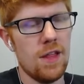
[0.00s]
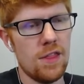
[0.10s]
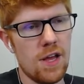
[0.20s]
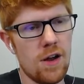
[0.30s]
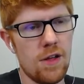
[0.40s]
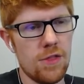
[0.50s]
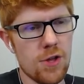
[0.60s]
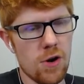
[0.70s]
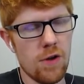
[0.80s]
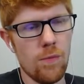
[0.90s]
There
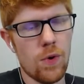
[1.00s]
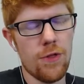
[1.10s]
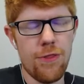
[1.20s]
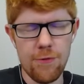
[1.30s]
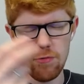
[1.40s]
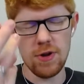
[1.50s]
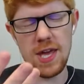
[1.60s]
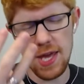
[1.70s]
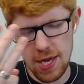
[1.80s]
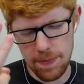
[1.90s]
were
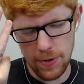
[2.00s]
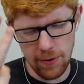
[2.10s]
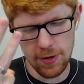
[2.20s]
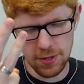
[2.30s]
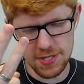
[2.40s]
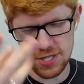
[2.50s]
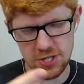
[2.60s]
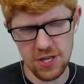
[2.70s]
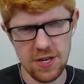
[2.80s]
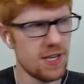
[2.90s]
3 portals that
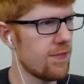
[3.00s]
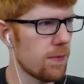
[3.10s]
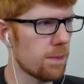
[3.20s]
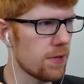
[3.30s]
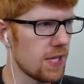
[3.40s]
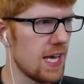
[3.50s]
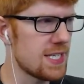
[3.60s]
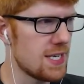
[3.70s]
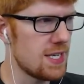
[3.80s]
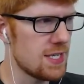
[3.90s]
took you to different
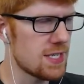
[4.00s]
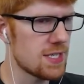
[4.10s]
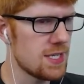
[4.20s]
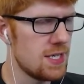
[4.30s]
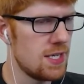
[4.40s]
places.